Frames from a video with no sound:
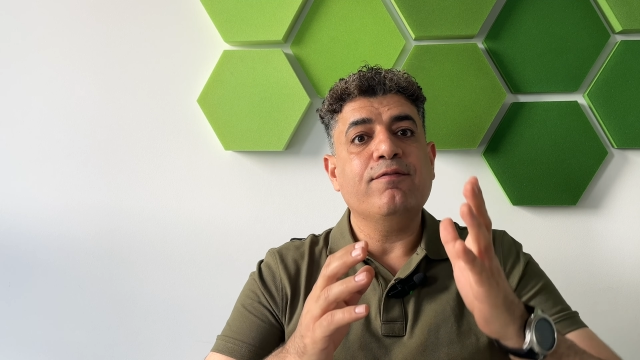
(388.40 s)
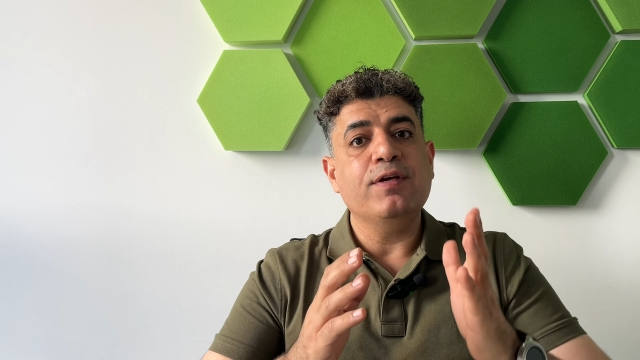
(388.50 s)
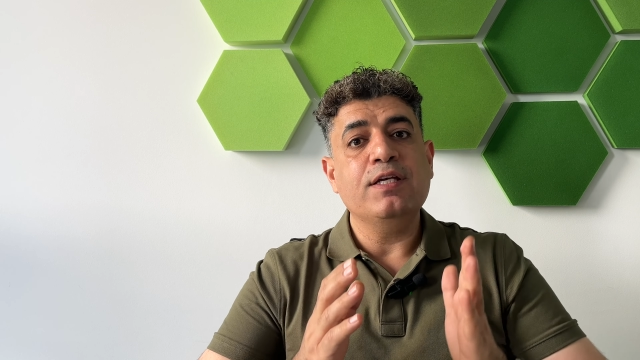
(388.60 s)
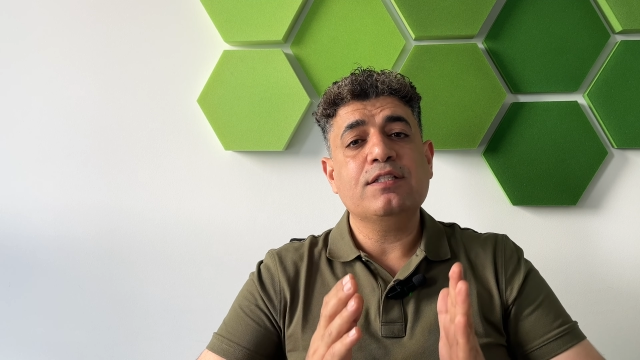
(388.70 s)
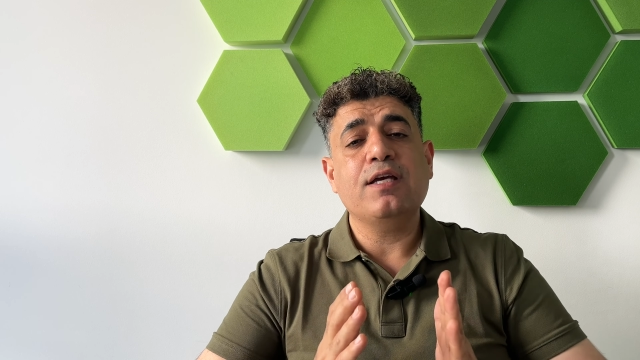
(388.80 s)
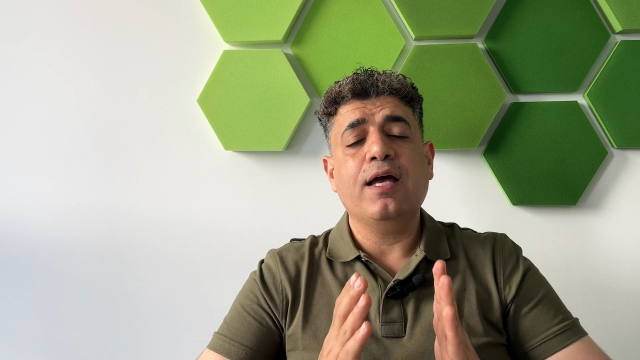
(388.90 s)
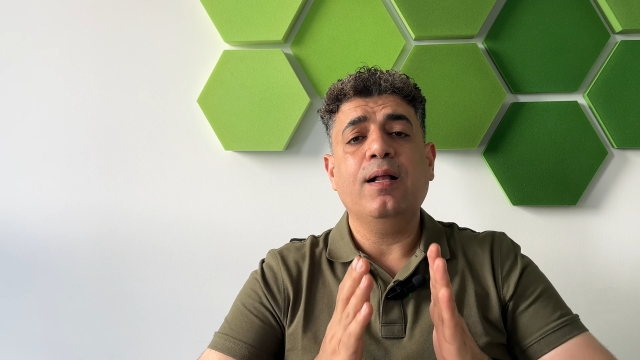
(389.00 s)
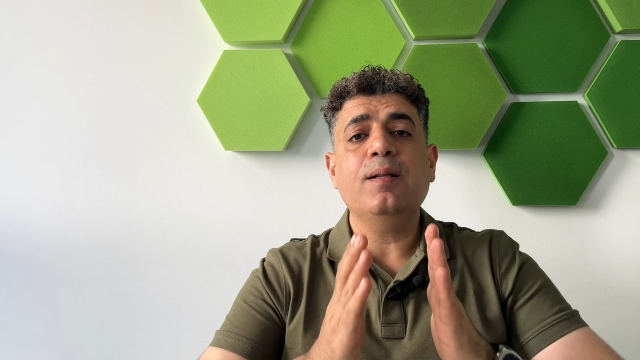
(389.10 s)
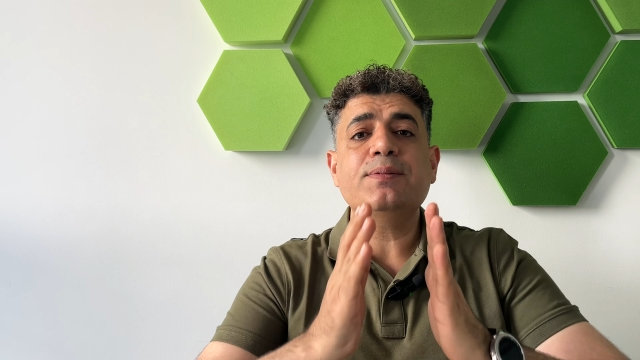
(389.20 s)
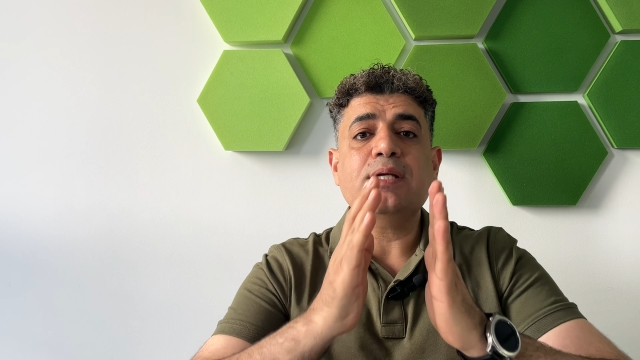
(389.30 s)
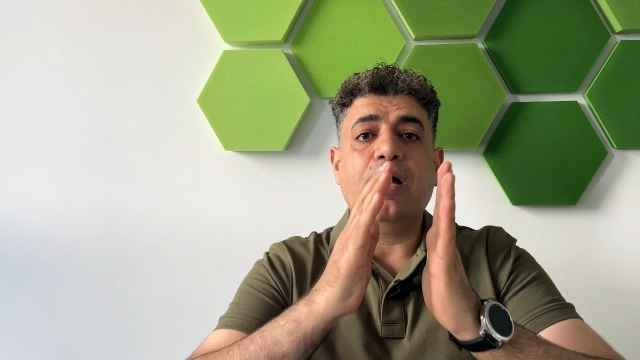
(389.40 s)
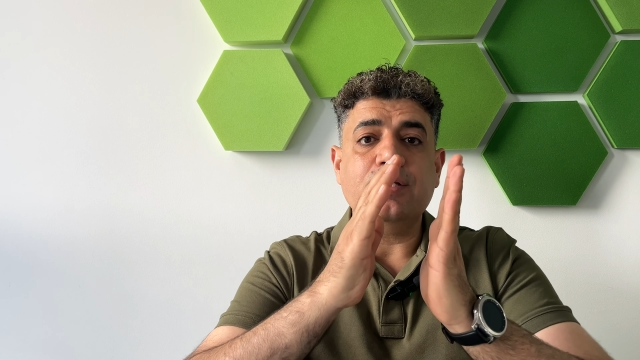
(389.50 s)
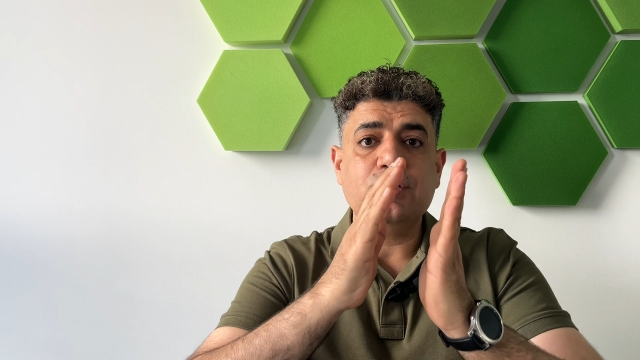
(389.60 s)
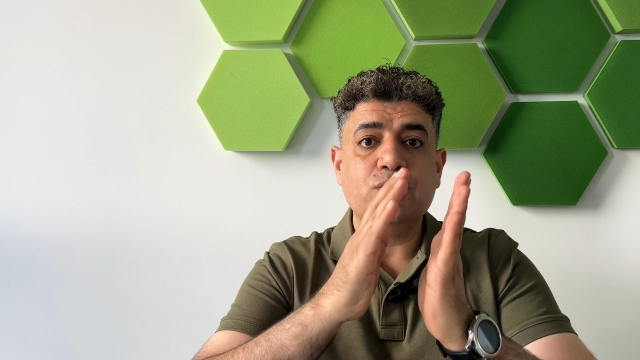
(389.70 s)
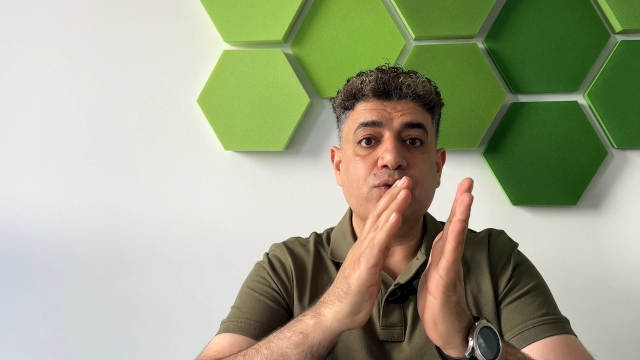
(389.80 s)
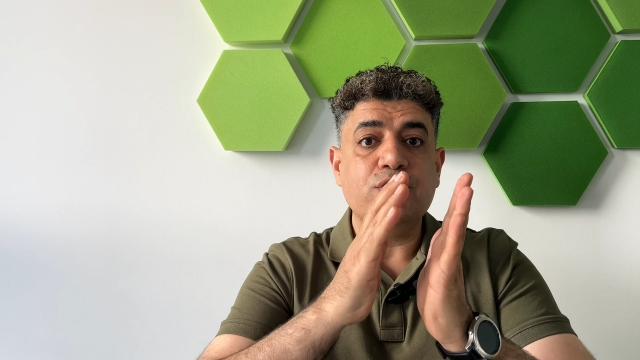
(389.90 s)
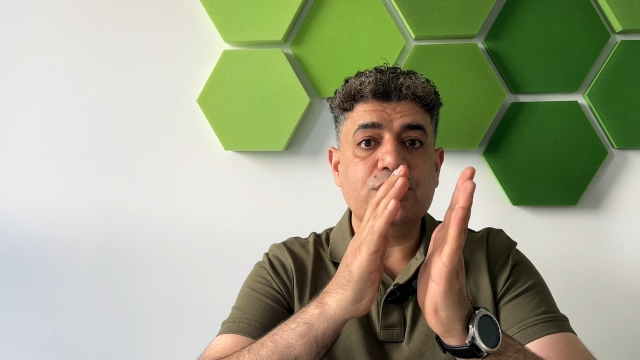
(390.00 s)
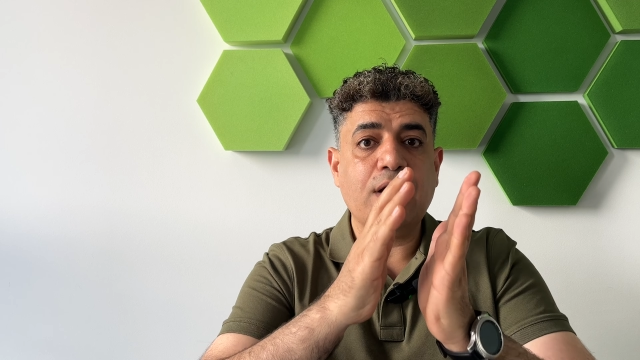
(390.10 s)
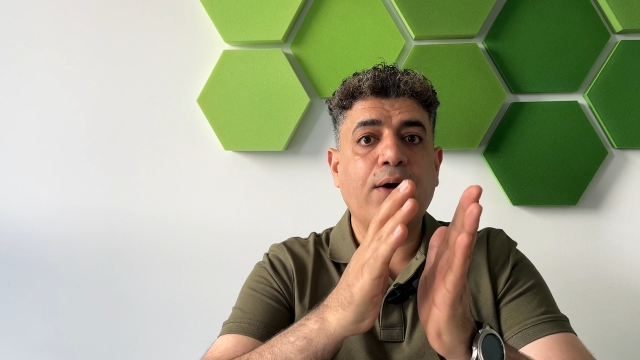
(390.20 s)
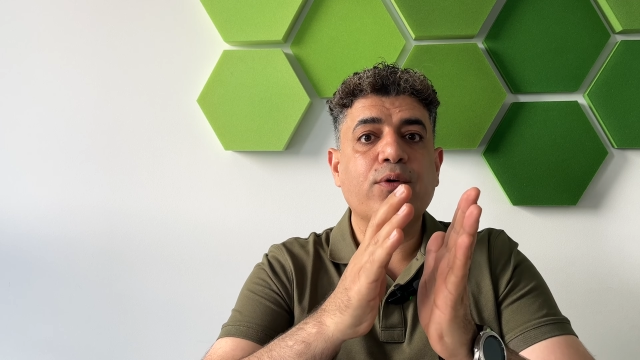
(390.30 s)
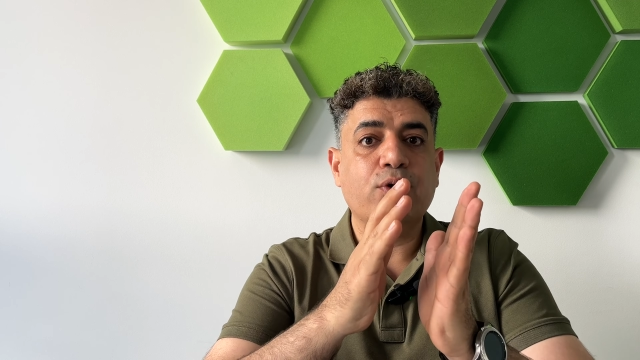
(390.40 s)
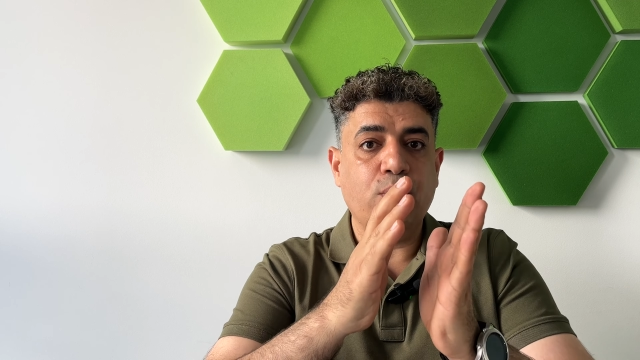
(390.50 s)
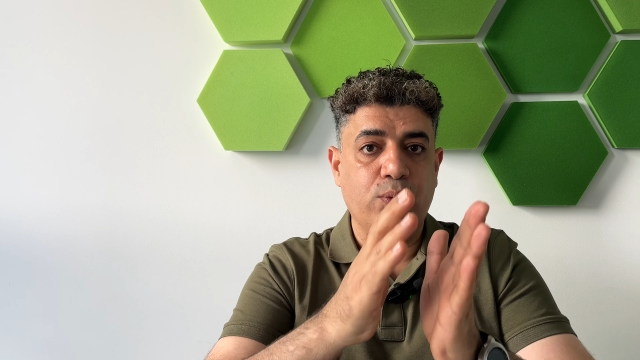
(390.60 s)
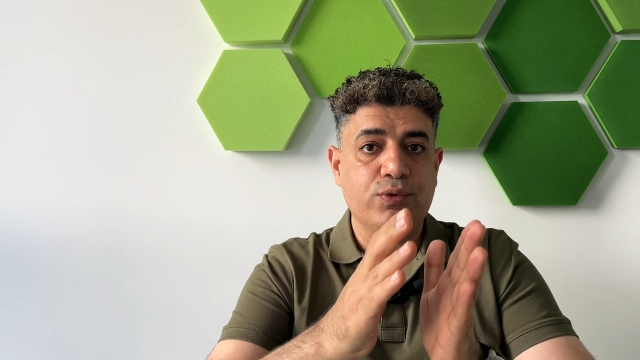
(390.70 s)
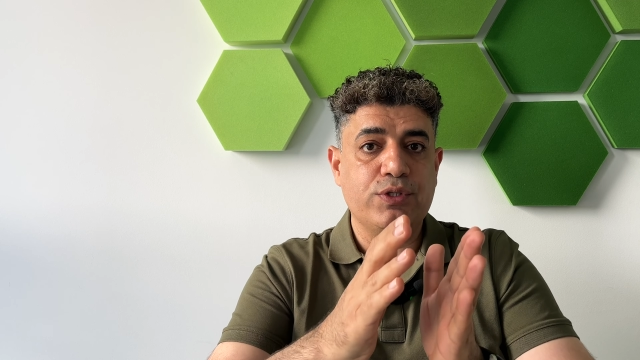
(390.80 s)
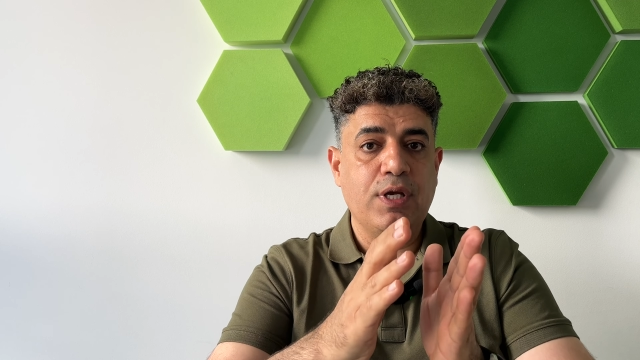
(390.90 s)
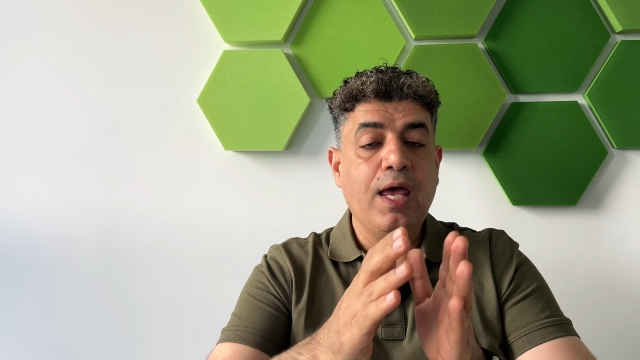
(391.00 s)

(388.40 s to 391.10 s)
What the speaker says: which helps us to reach our goals.